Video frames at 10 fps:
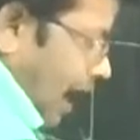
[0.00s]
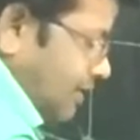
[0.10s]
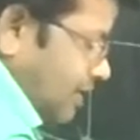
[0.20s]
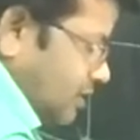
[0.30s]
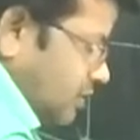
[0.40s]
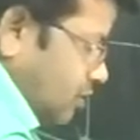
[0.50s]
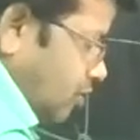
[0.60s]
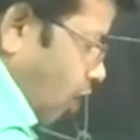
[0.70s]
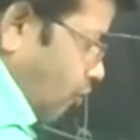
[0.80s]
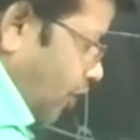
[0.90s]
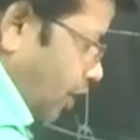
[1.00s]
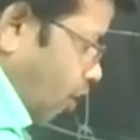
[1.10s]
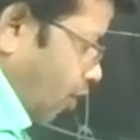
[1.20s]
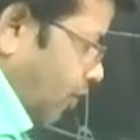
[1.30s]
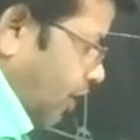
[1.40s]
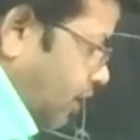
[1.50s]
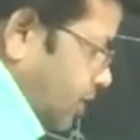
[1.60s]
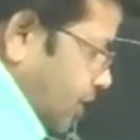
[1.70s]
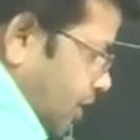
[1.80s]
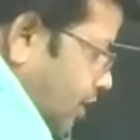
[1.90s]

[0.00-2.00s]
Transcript: and just round it over it